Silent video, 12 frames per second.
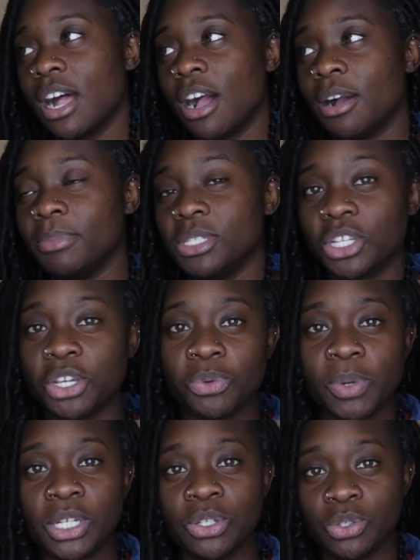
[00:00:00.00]
It's a good
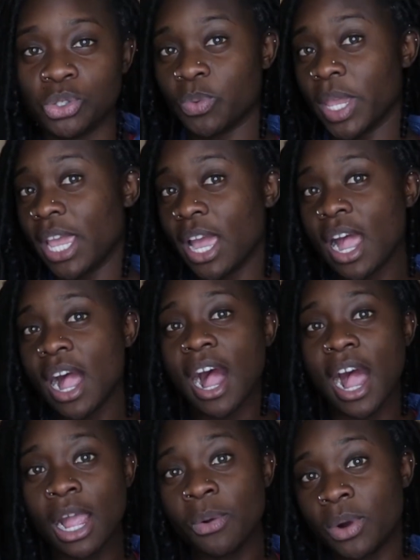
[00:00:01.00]
way to lose weight.
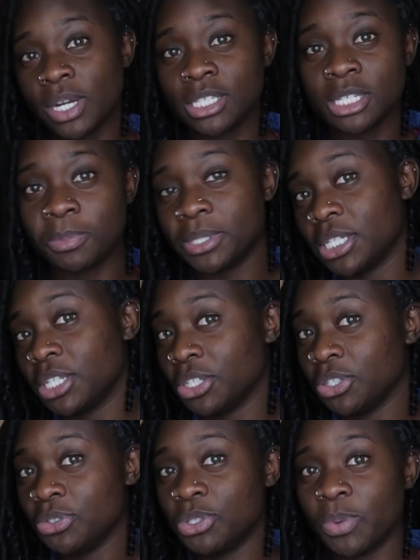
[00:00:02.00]
I wanted to
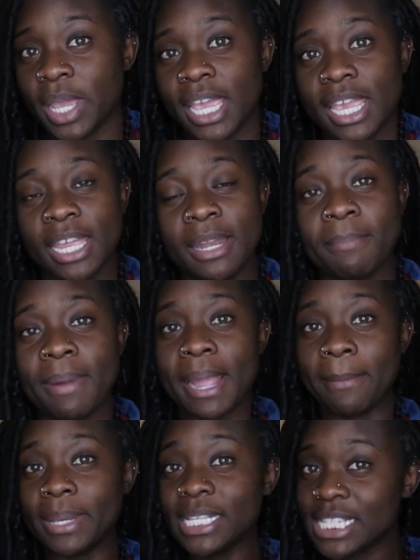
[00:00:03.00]
particularly lose weight in
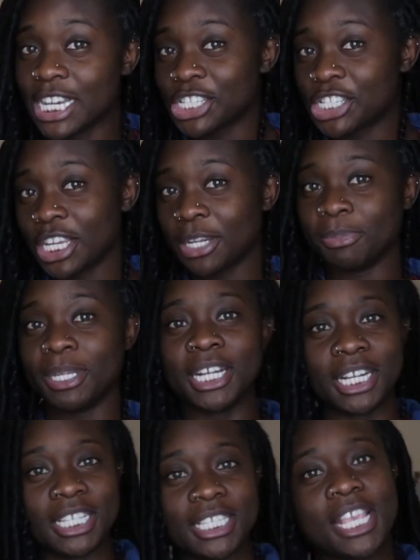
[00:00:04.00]
my midsection
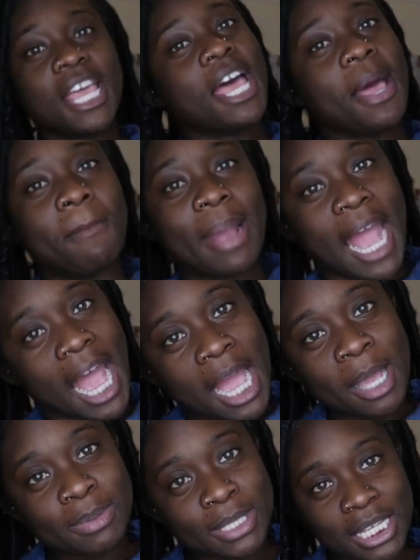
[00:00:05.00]
because my
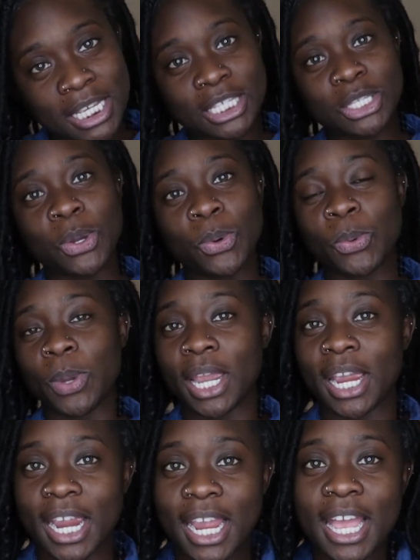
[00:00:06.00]
abs is
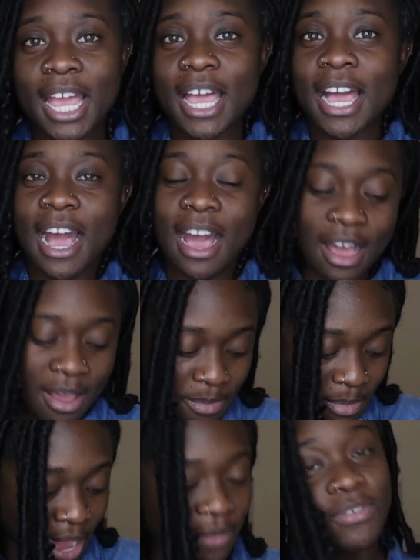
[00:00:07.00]
where
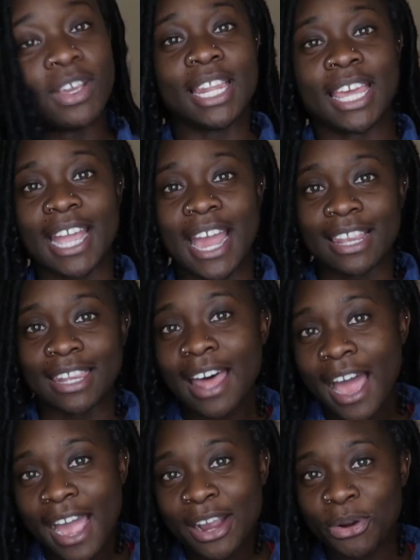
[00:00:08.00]
I feel like I
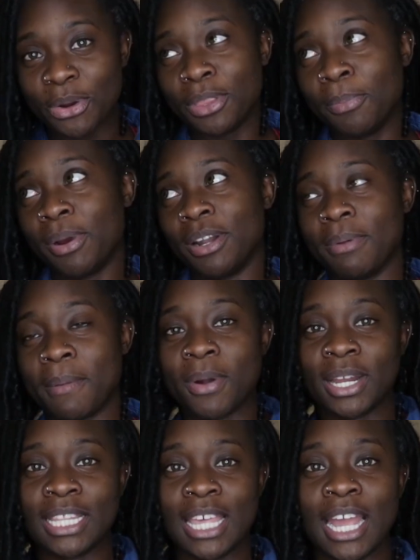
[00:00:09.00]
lack, or the part of my
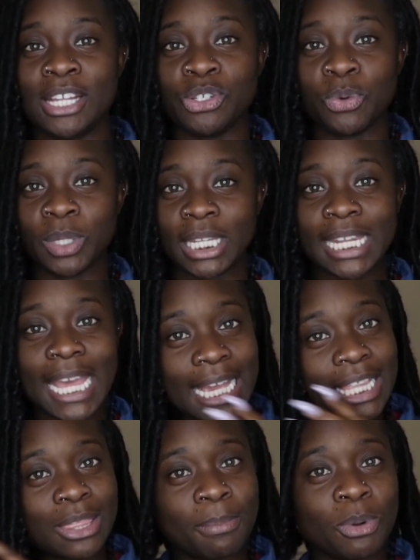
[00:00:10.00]
body that I don't really
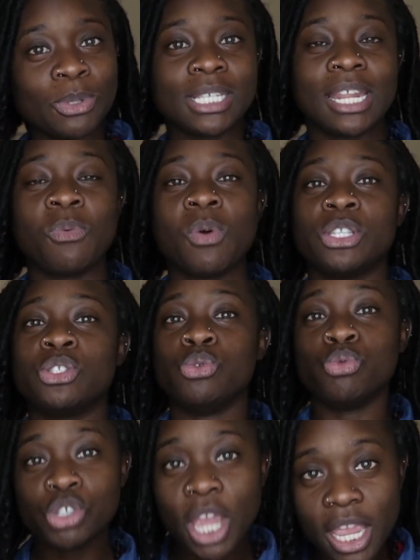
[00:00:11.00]
like the most and I want
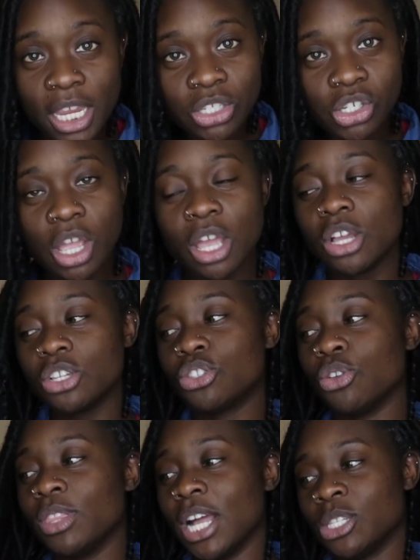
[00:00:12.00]
to change.
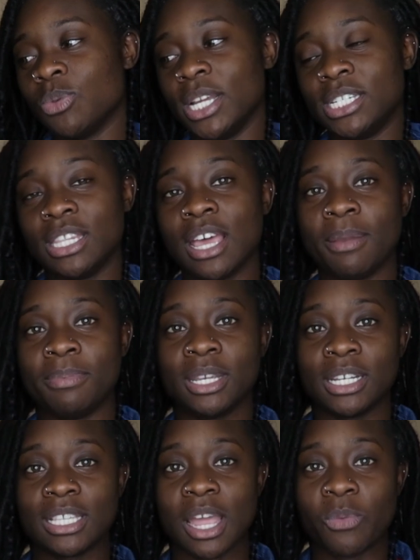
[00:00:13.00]
So that's why I did that,
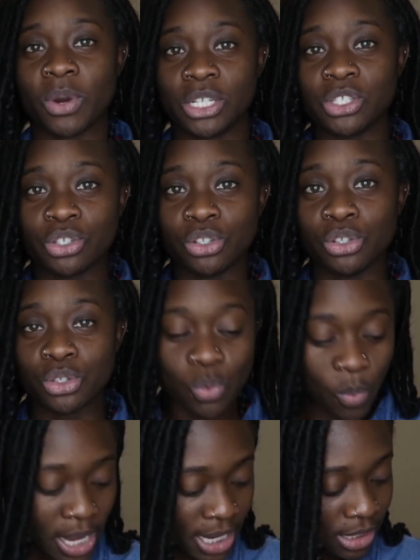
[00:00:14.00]
because I wanted to lose
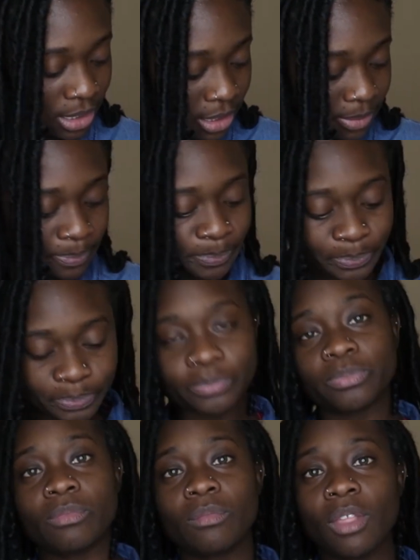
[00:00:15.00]
weight
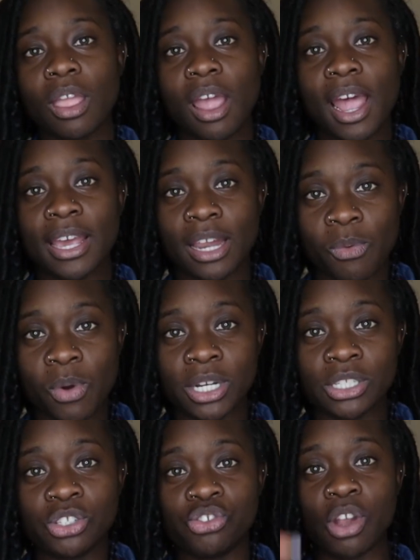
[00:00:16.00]
and I
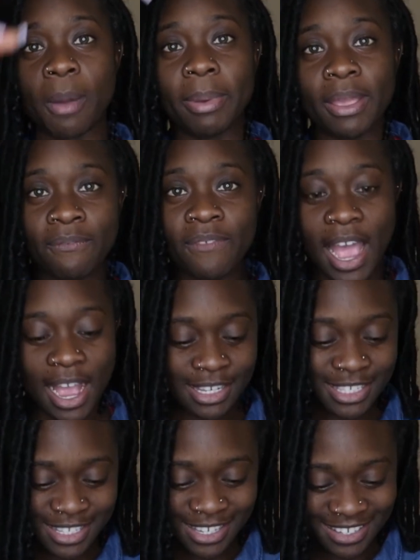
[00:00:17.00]
wanted to drop it
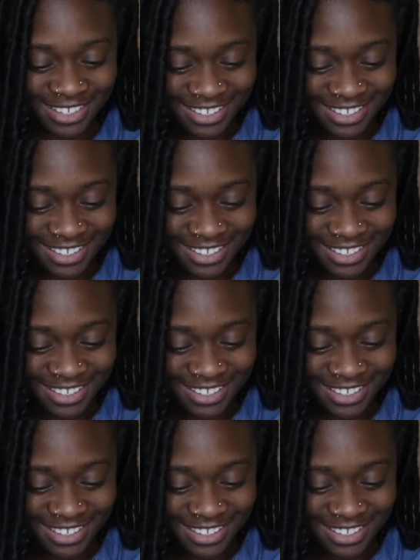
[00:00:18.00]
fast.